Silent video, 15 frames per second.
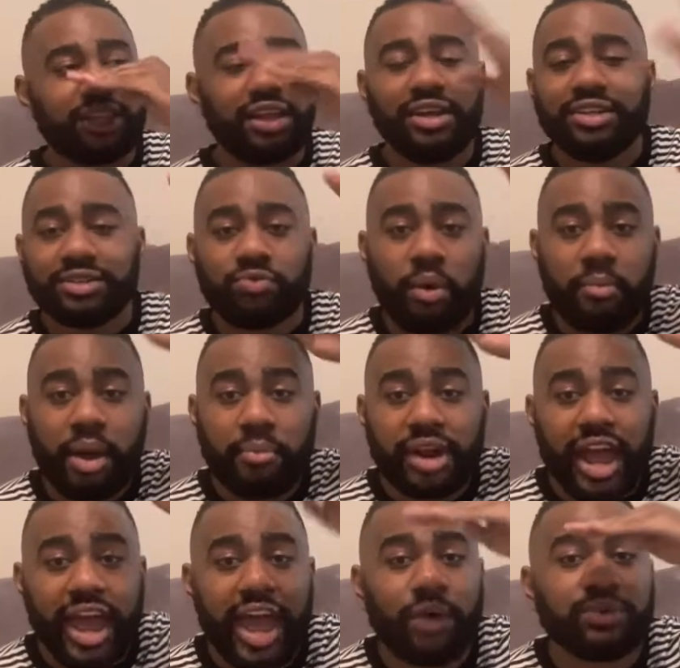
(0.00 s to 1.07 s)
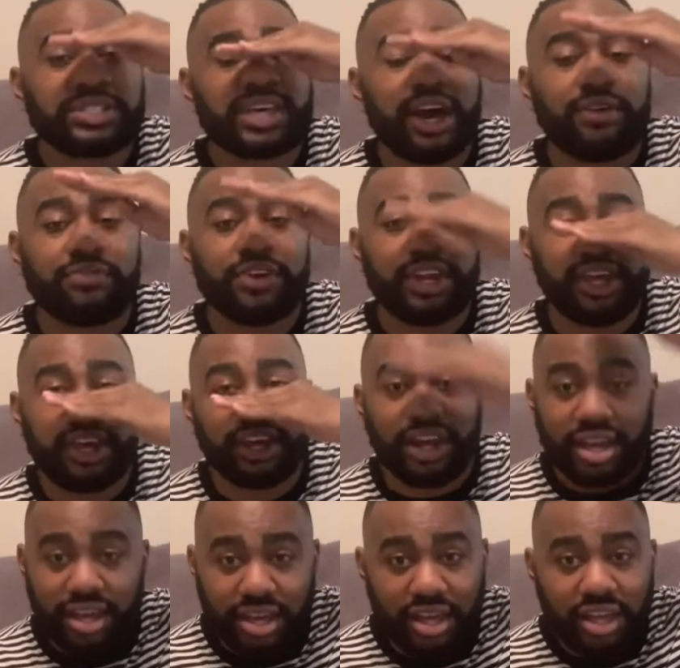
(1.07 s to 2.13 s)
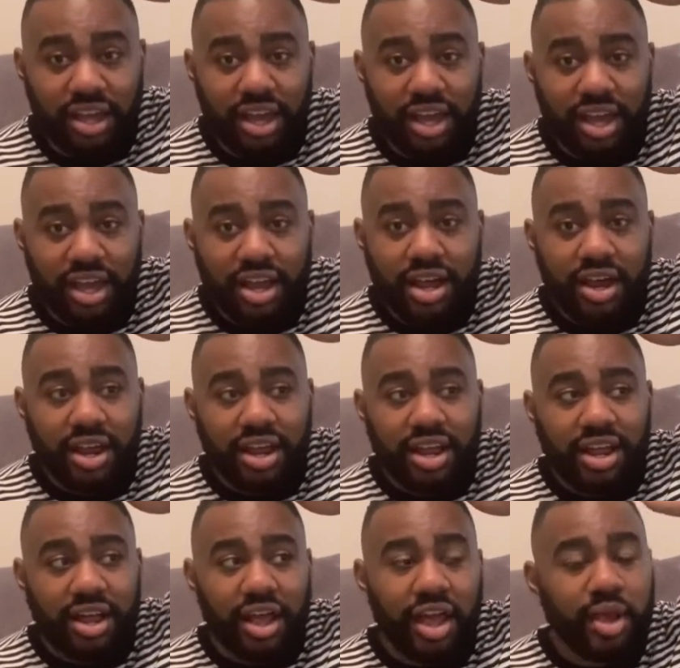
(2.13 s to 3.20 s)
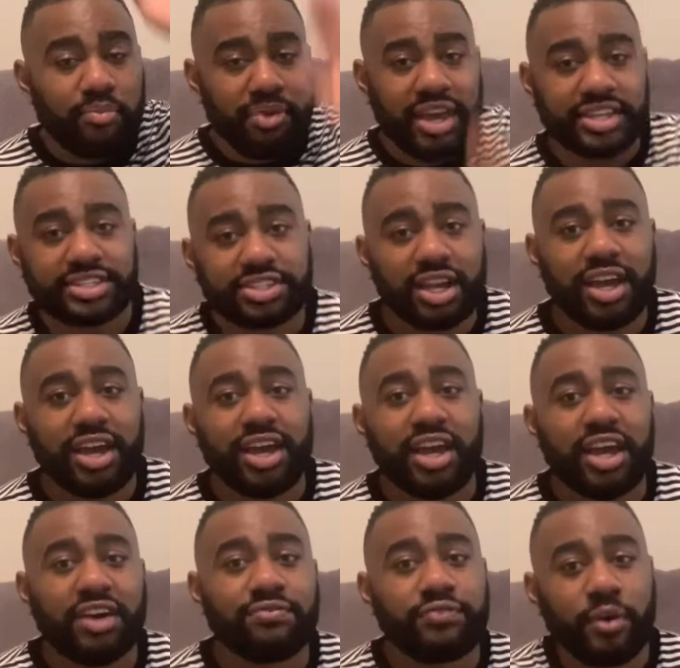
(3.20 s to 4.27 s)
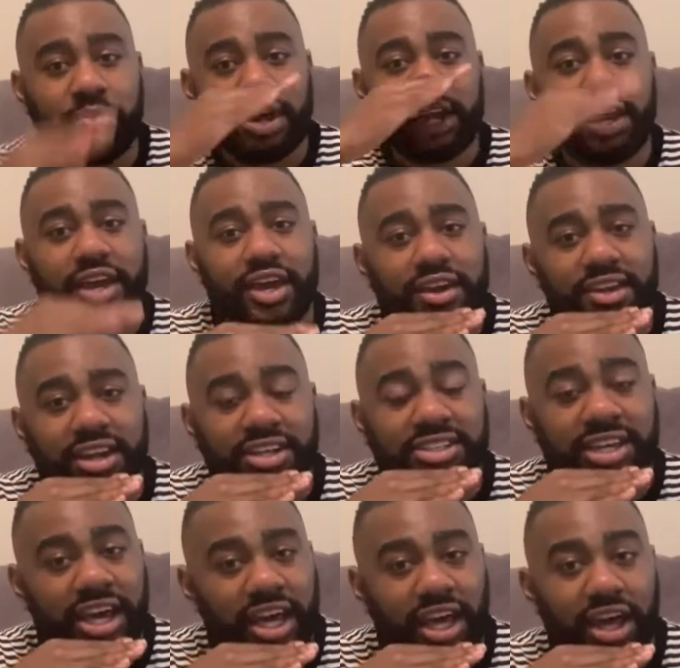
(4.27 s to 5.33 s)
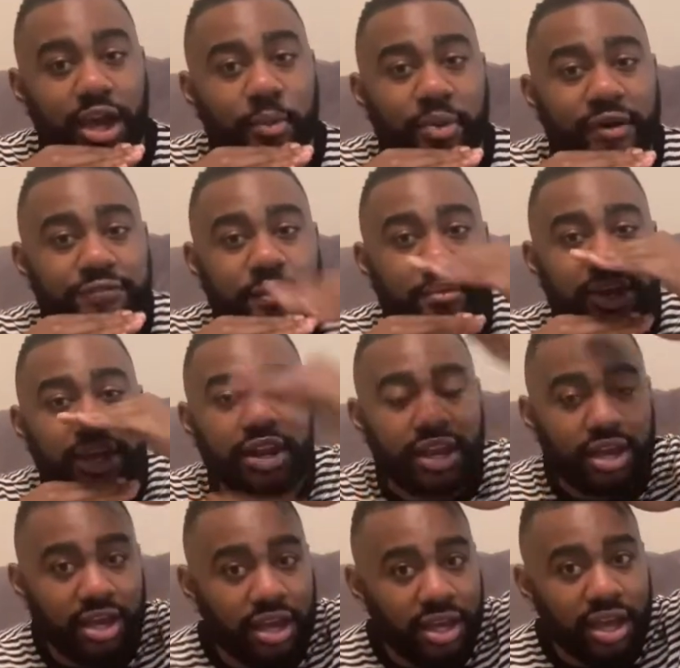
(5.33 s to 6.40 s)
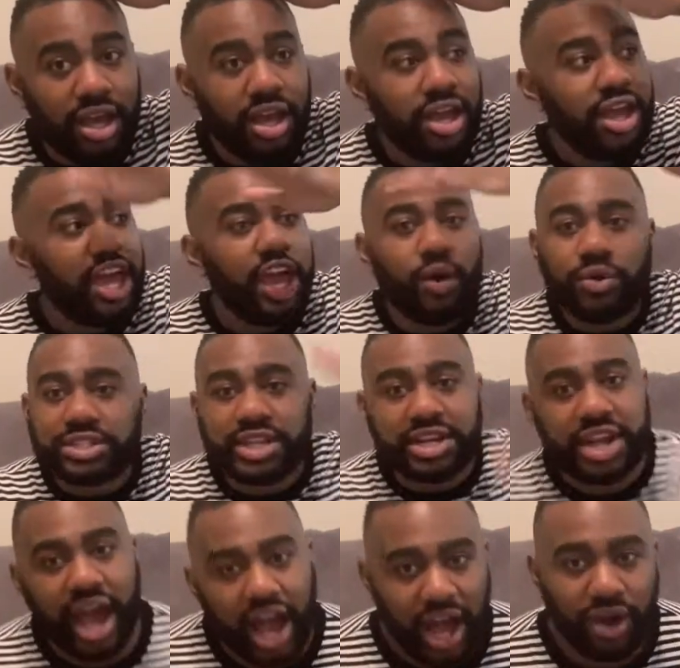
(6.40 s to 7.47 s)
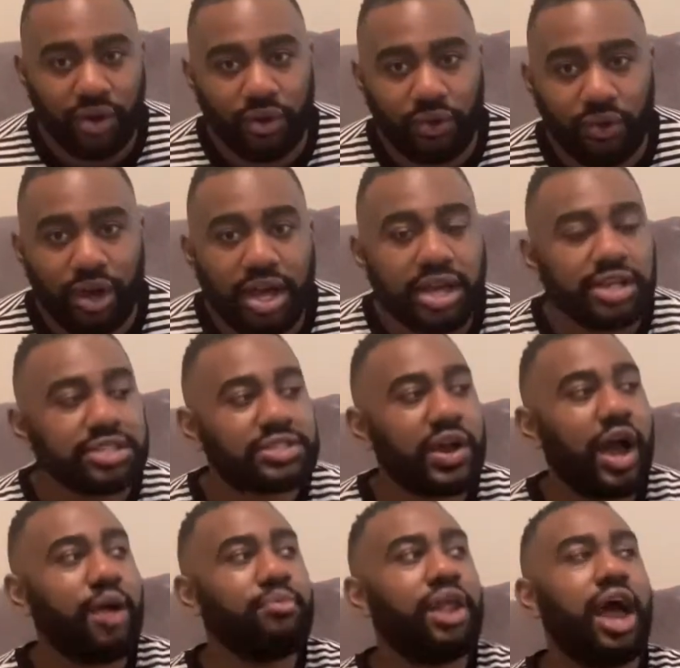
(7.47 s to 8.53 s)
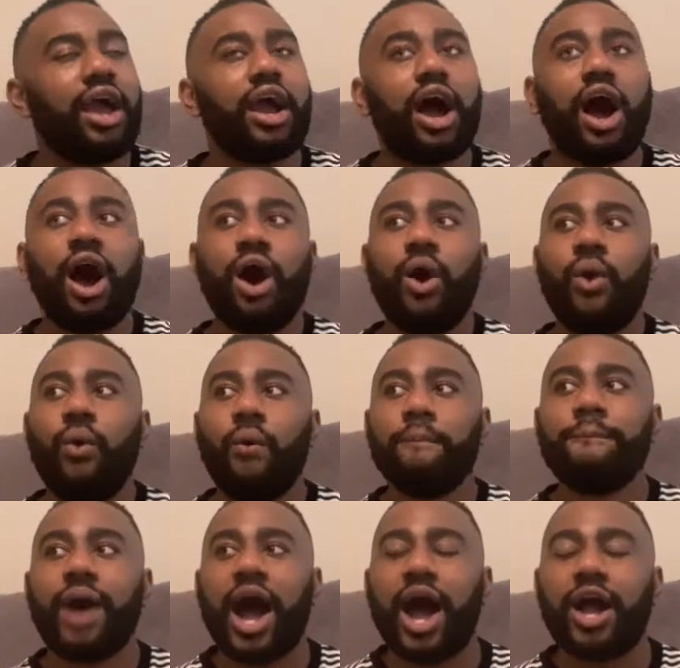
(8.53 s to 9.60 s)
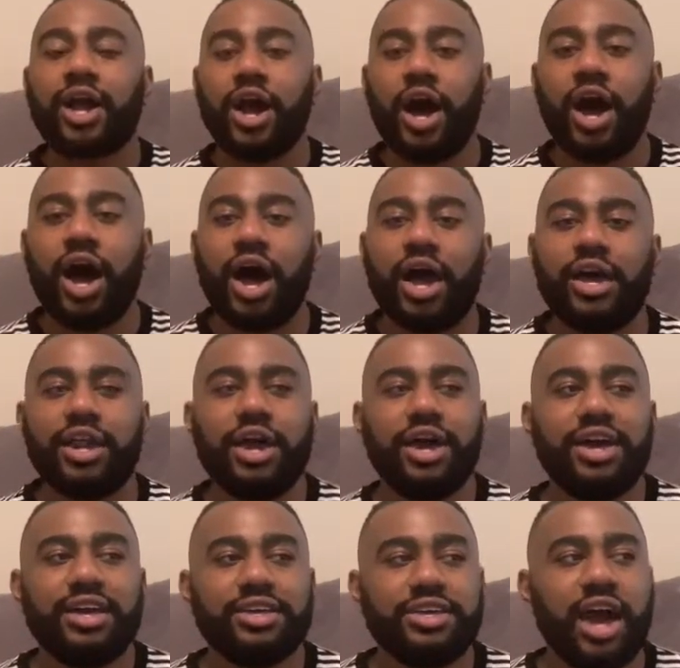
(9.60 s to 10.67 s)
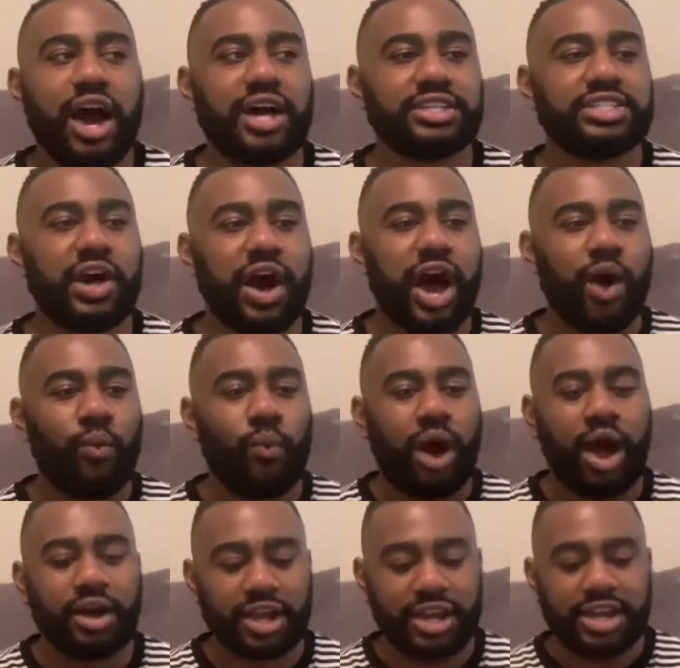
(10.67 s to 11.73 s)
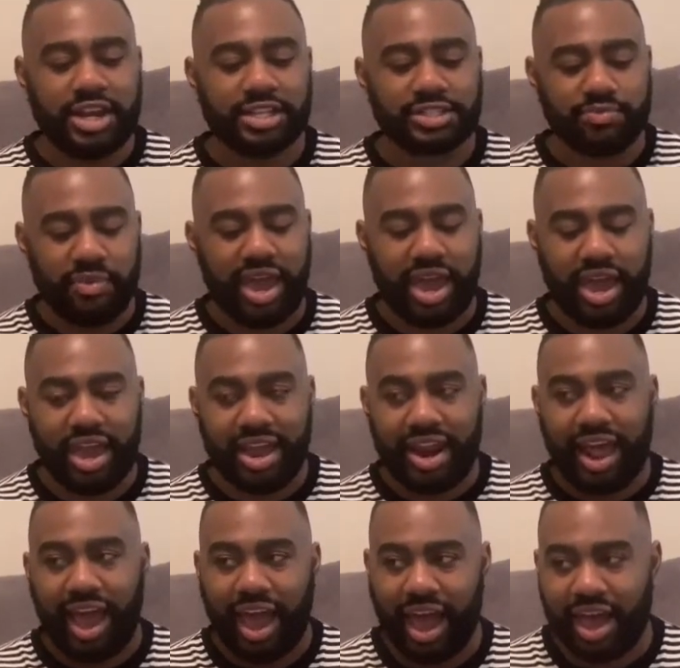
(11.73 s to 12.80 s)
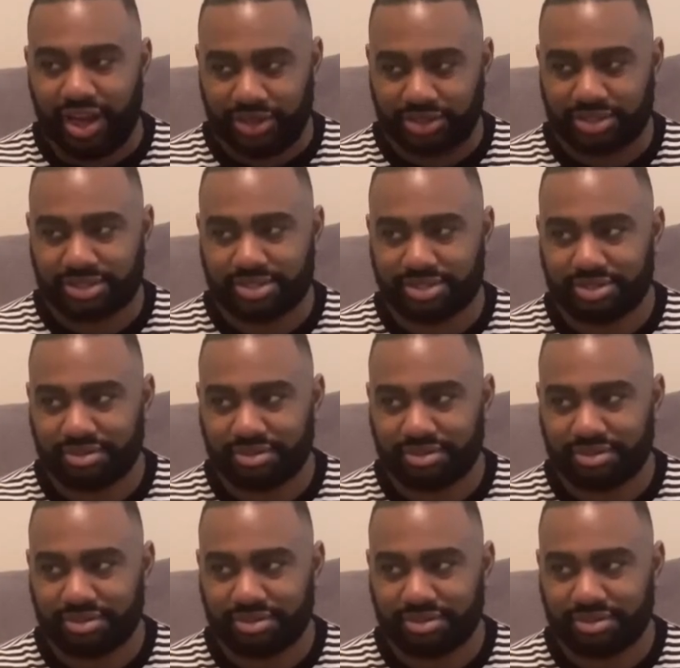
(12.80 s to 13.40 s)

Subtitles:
remember the hat was covering here to here. And bitch, from here to here, he looked good. But from here to here, it was a no. So I'm like, oh my God. Y'all, so I walk in this man's house.